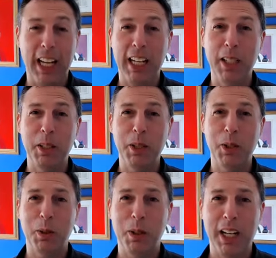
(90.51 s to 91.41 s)

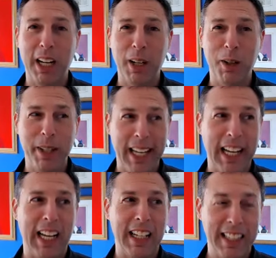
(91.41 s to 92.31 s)
oh
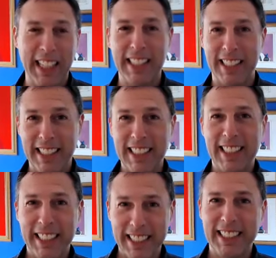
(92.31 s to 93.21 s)
yeah,
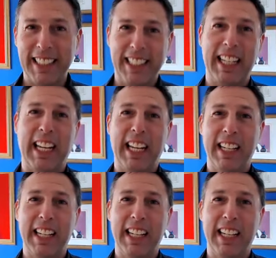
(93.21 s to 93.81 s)
this is the thing.